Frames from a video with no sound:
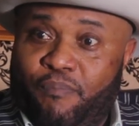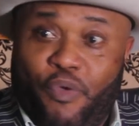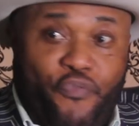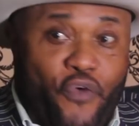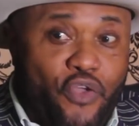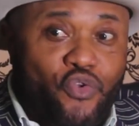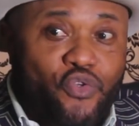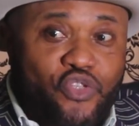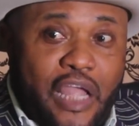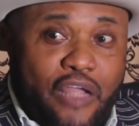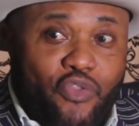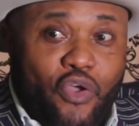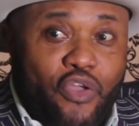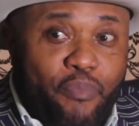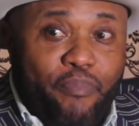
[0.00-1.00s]
Before you
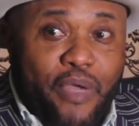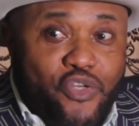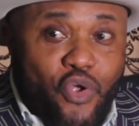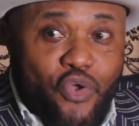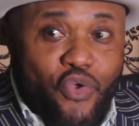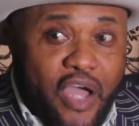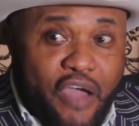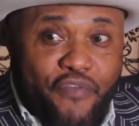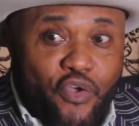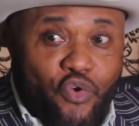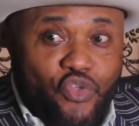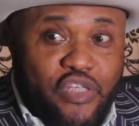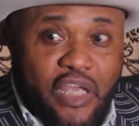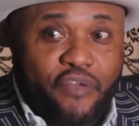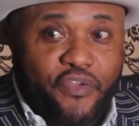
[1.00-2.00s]
start talking, make sure you have a
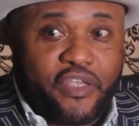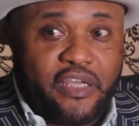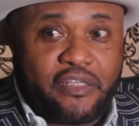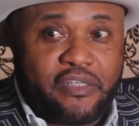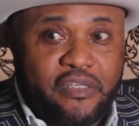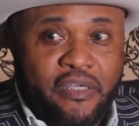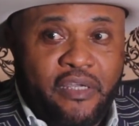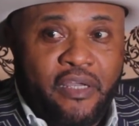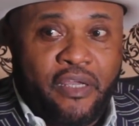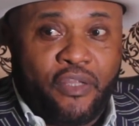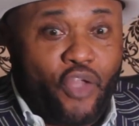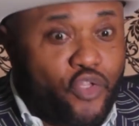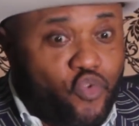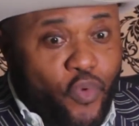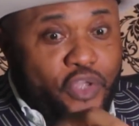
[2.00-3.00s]
good certificate.
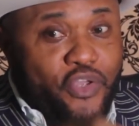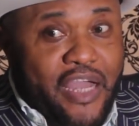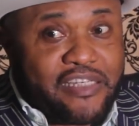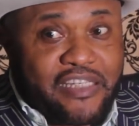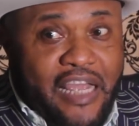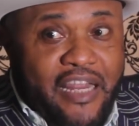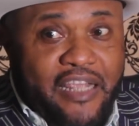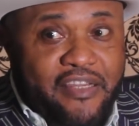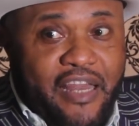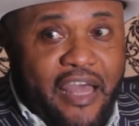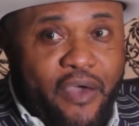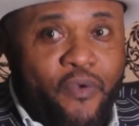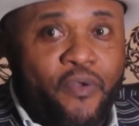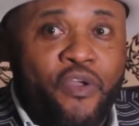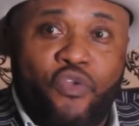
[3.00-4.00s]
Not when you are challenged
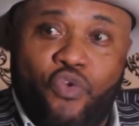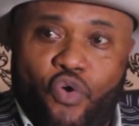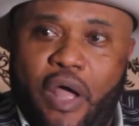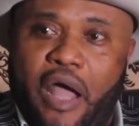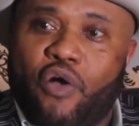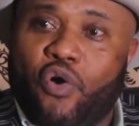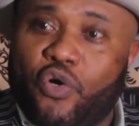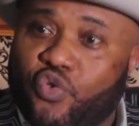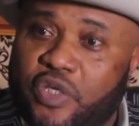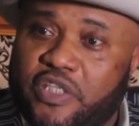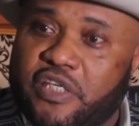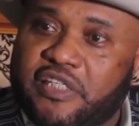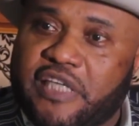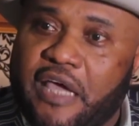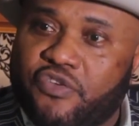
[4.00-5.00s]
now, you go and call
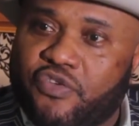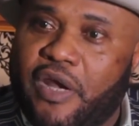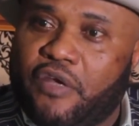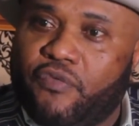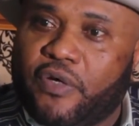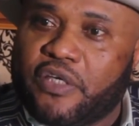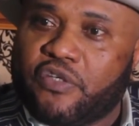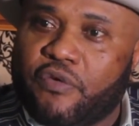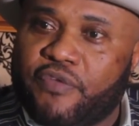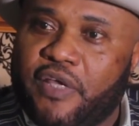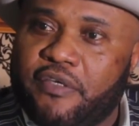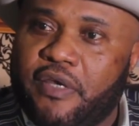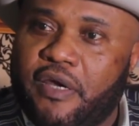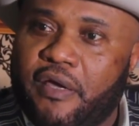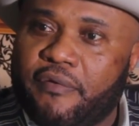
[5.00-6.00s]
20 national advocates of
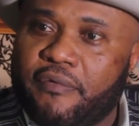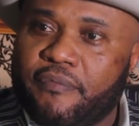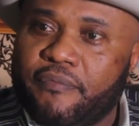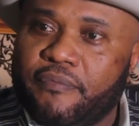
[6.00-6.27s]
Nigeria.